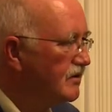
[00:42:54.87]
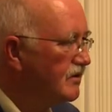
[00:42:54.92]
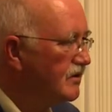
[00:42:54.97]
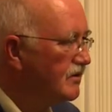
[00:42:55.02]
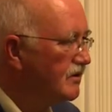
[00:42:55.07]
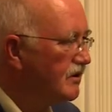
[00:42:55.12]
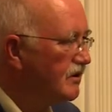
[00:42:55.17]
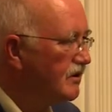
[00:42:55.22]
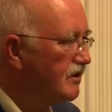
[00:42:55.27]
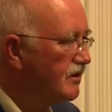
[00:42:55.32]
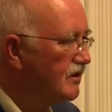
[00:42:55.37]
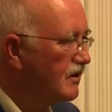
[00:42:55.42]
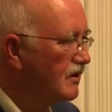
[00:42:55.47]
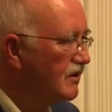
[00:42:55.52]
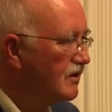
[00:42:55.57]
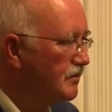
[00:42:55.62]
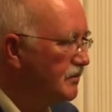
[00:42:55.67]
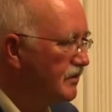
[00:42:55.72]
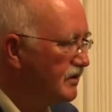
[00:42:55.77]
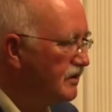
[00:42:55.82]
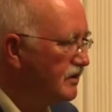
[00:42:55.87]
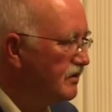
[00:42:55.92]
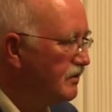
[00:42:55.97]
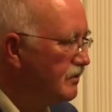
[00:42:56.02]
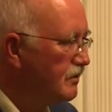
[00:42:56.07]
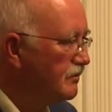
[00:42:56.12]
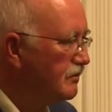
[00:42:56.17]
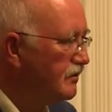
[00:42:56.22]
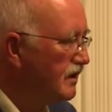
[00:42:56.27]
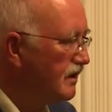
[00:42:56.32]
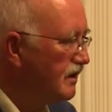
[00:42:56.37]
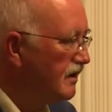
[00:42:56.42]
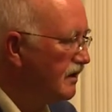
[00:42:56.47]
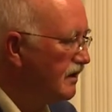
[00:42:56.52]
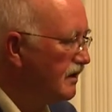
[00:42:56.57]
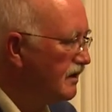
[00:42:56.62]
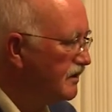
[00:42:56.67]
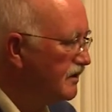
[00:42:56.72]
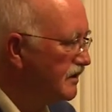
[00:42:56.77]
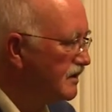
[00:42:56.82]
to come to do a
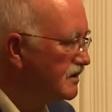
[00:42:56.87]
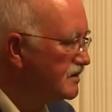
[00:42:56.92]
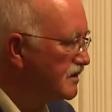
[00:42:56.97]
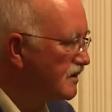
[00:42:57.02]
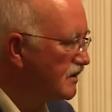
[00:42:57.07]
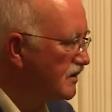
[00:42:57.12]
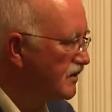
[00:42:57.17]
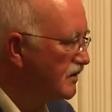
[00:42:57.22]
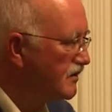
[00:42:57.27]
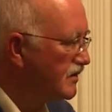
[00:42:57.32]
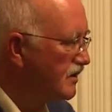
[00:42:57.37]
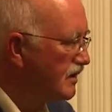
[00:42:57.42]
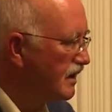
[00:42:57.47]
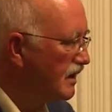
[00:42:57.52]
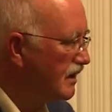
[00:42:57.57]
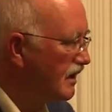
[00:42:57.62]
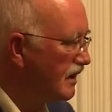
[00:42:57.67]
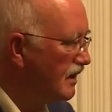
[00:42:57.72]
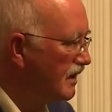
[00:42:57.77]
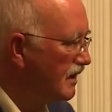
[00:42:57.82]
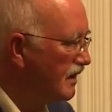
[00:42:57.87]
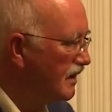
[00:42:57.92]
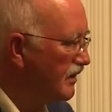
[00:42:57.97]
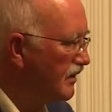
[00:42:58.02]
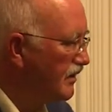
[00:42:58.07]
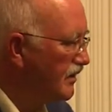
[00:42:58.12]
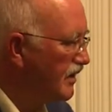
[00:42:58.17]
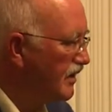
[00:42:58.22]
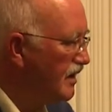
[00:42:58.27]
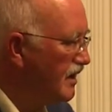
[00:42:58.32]
reading in this country, and